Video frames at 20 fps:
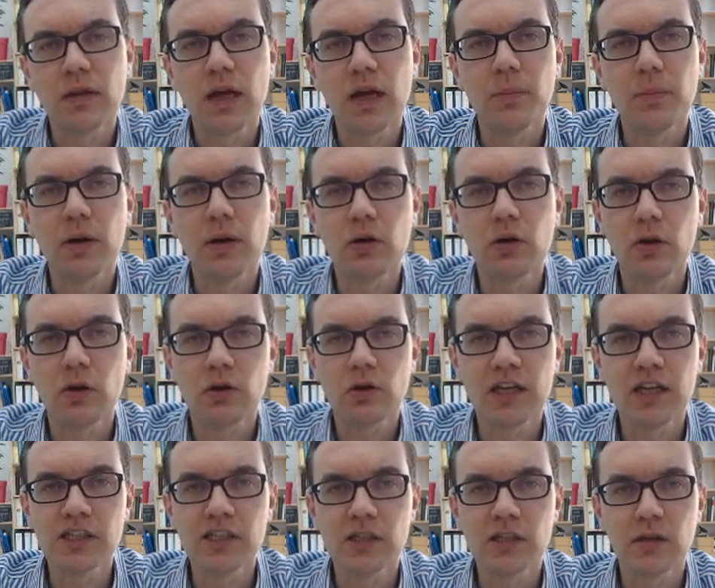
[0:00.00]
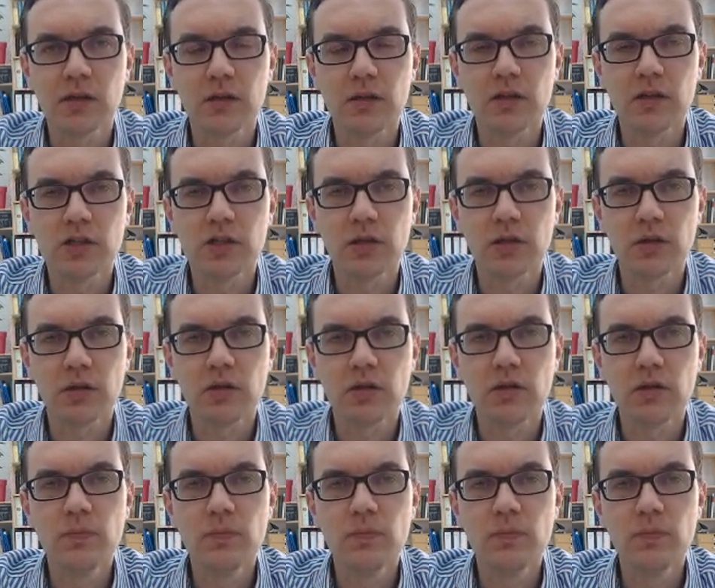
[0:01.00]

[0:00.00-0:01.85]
about location decisions?